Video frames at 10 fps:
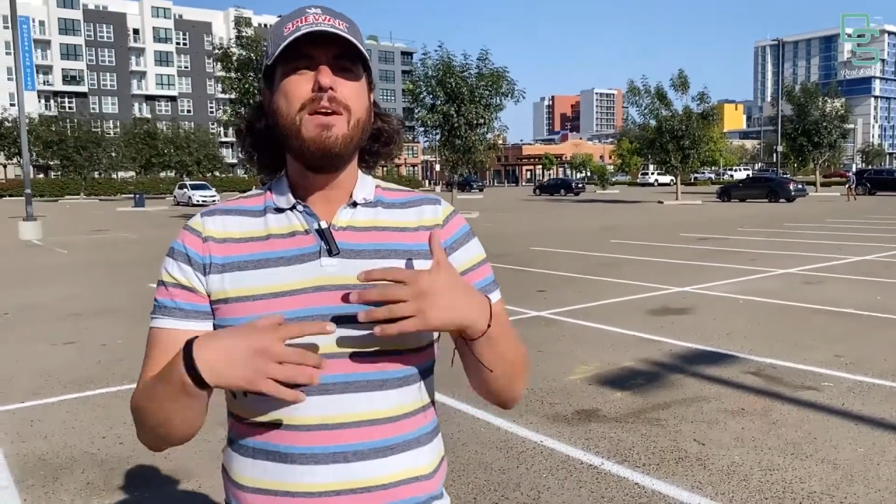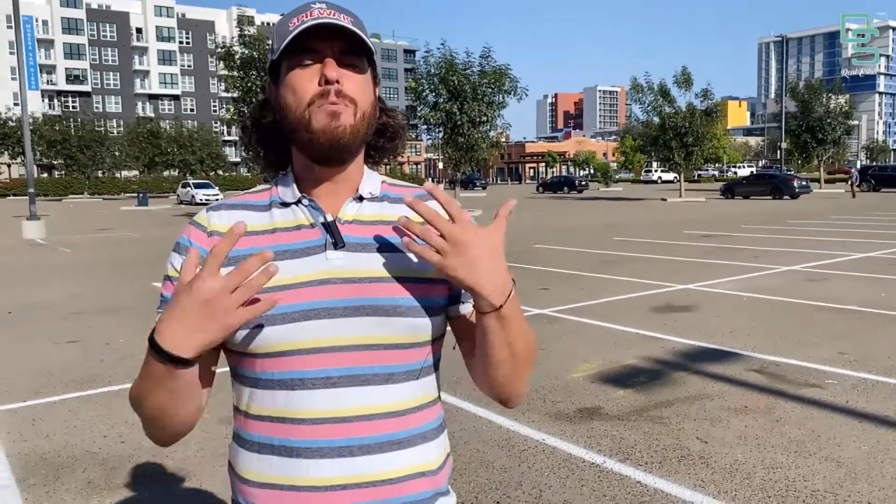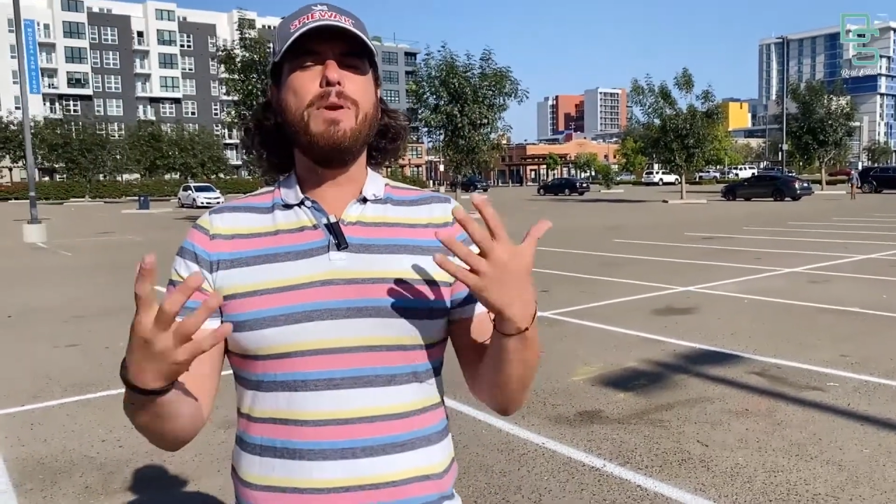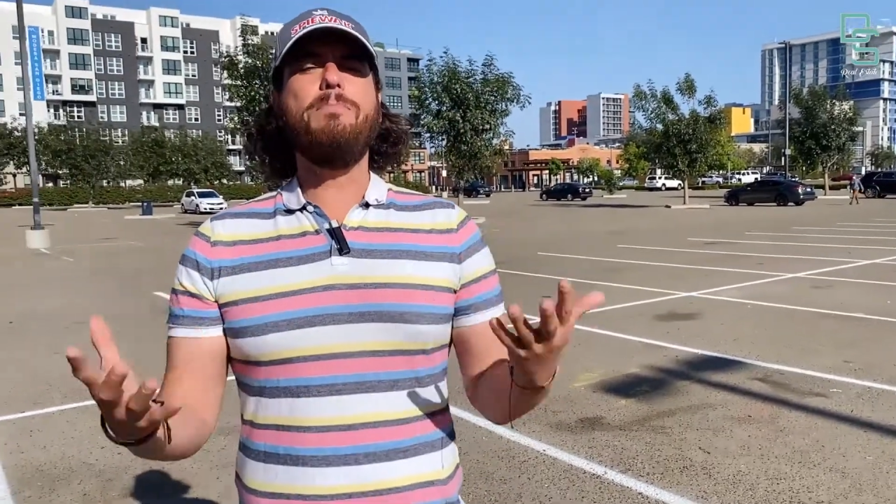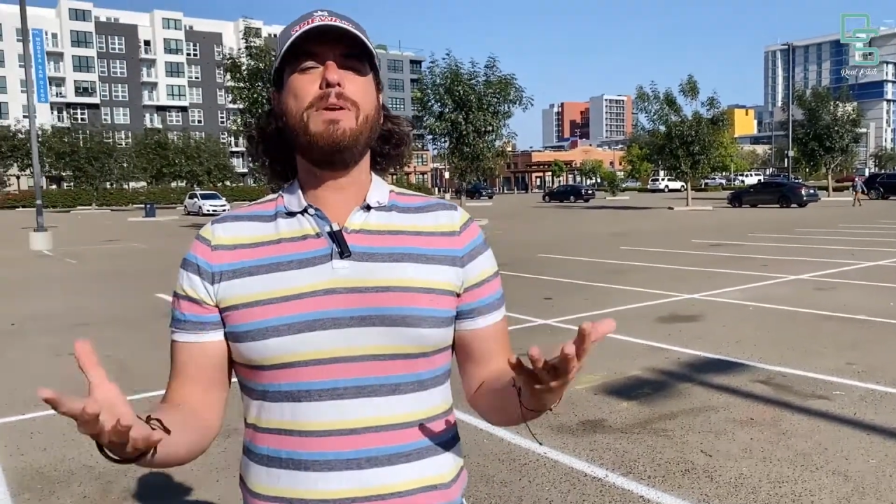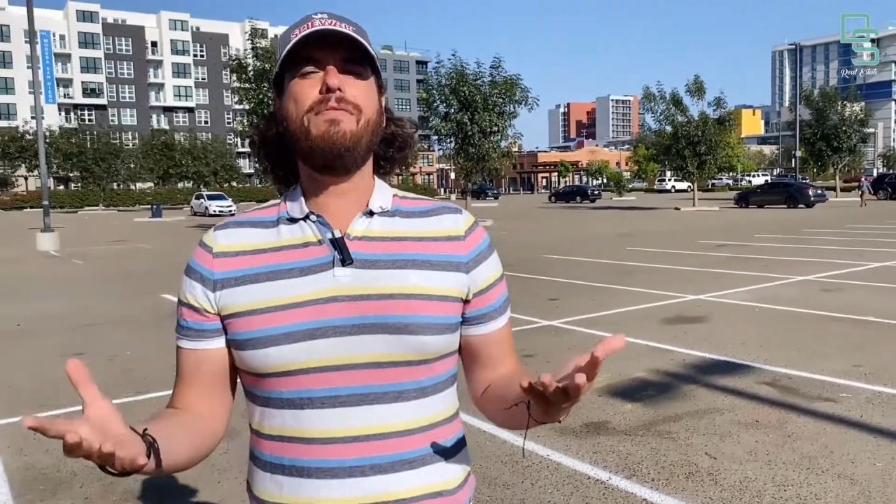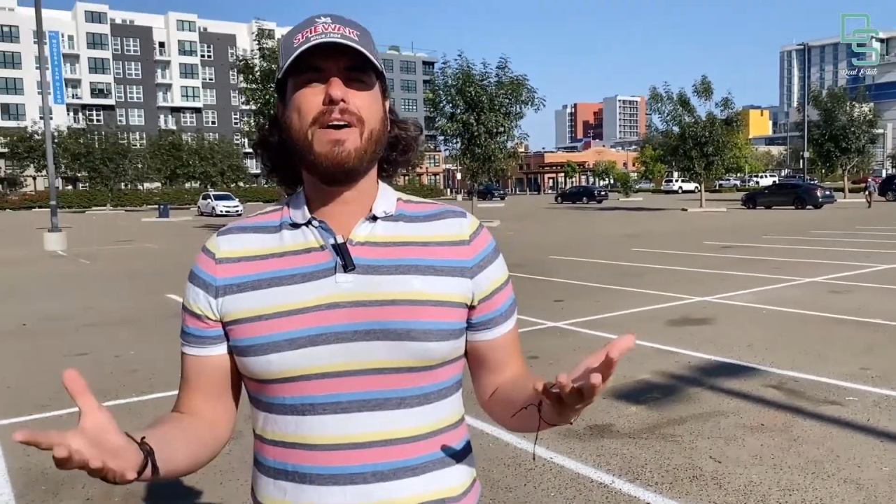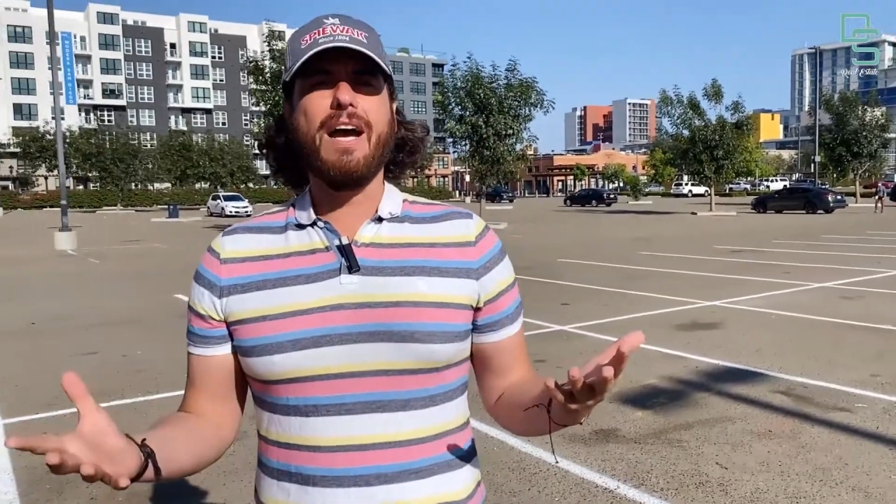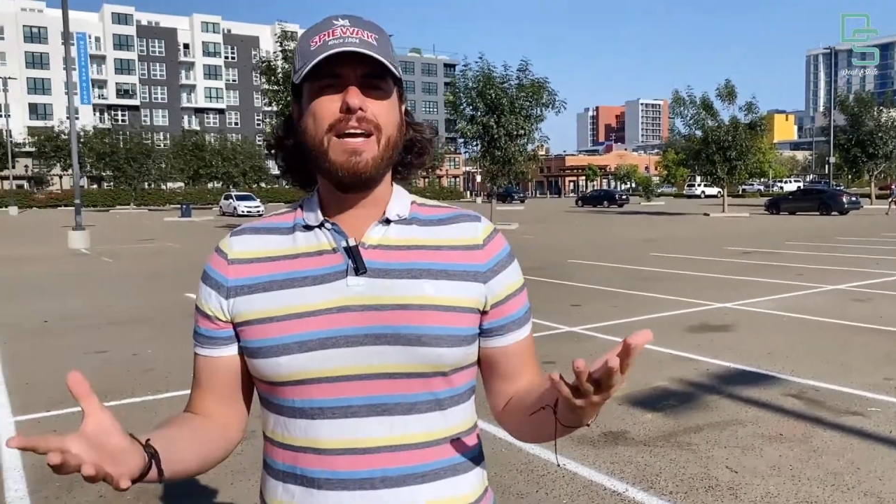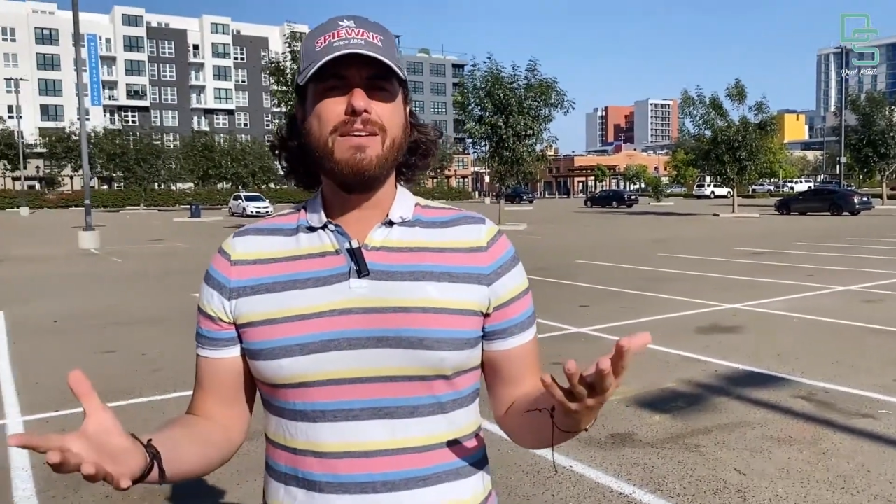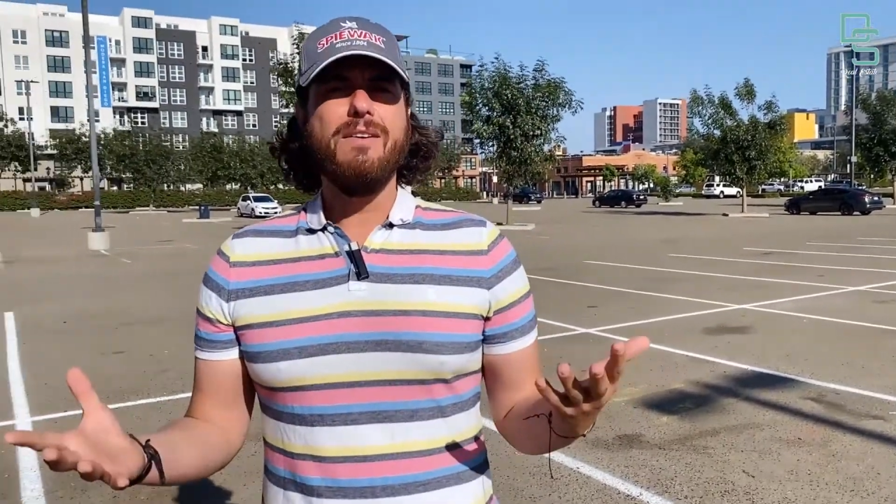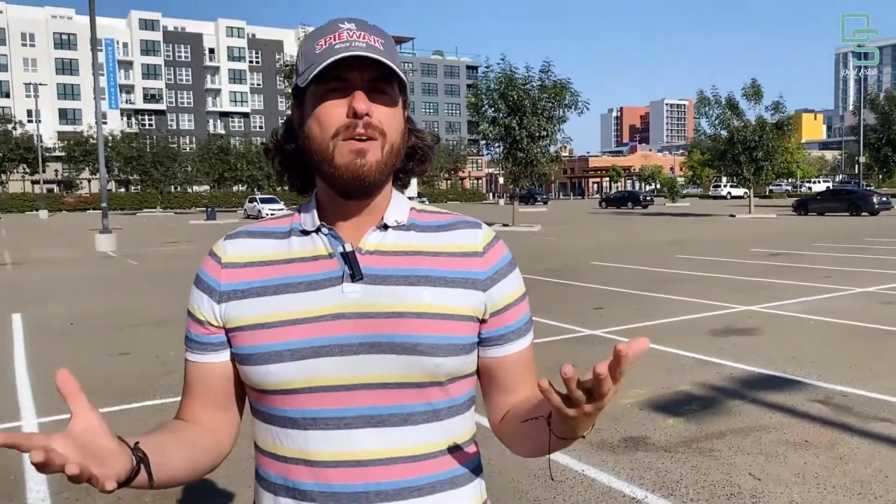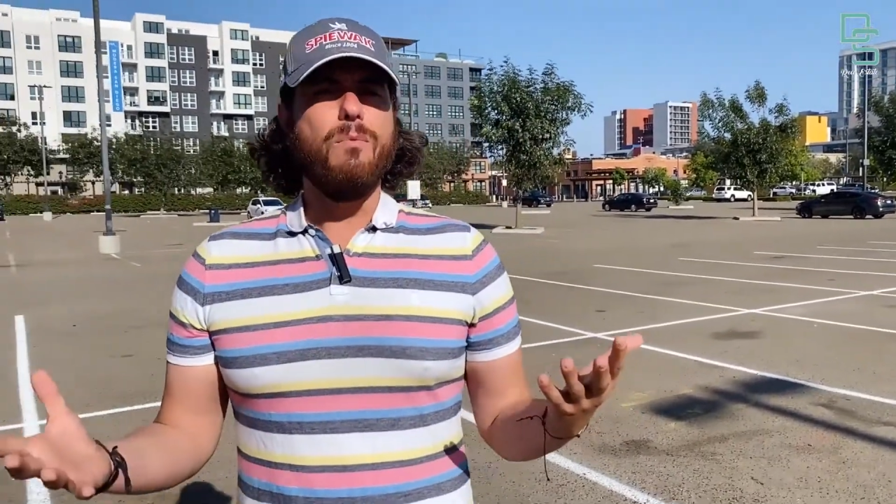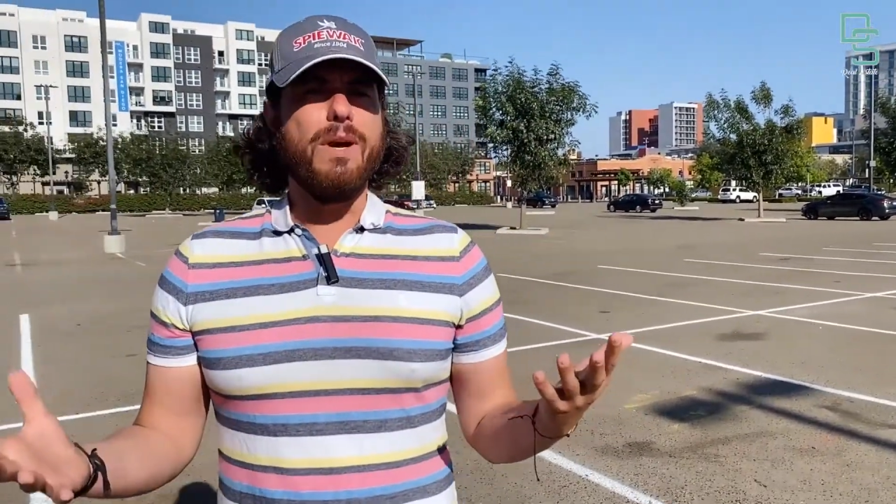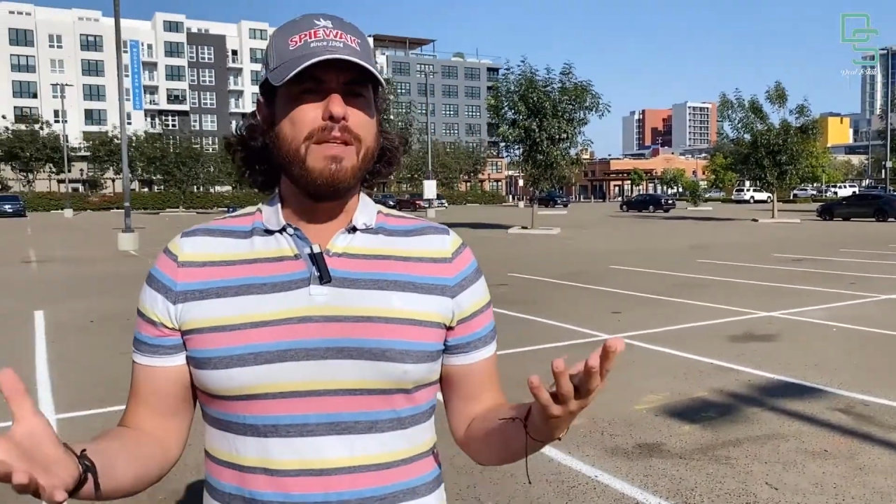we'd be fine
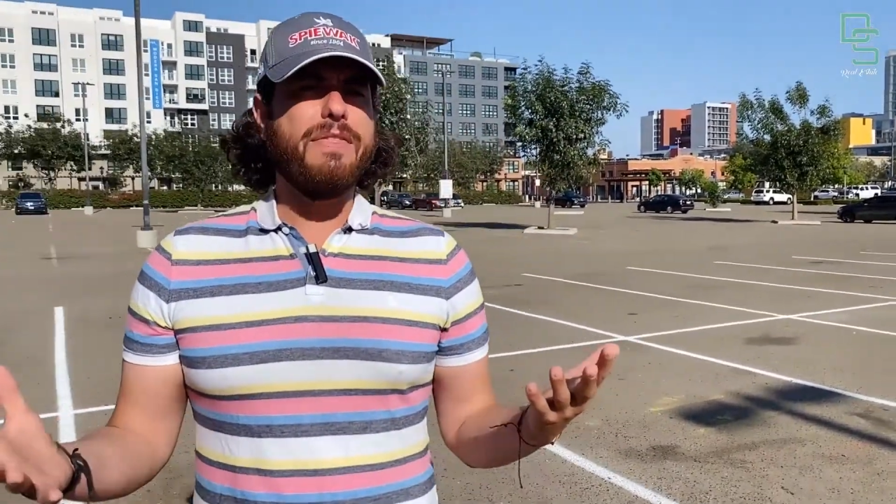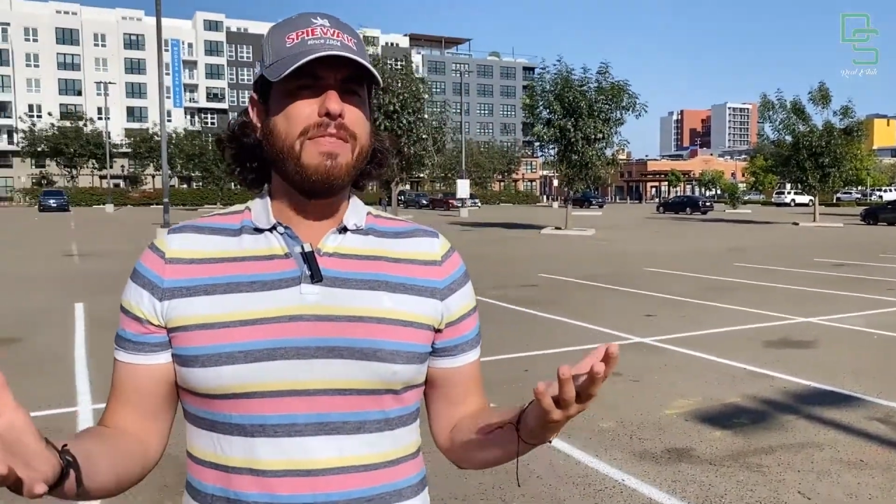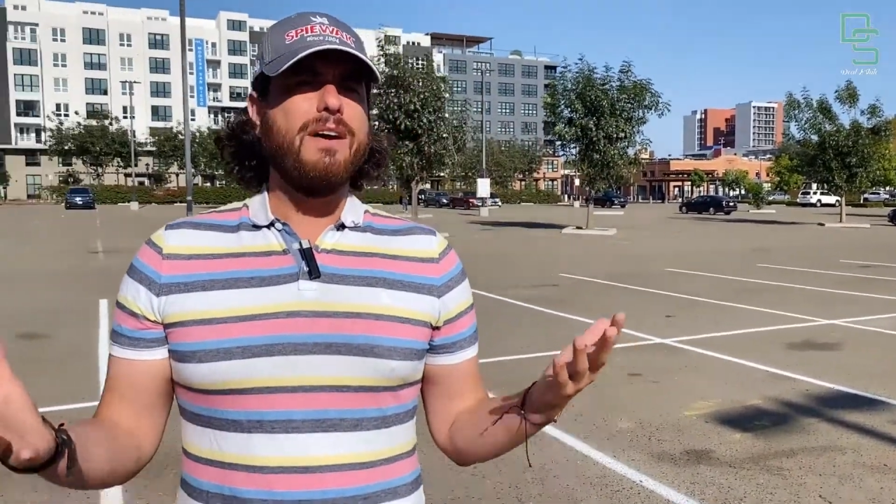with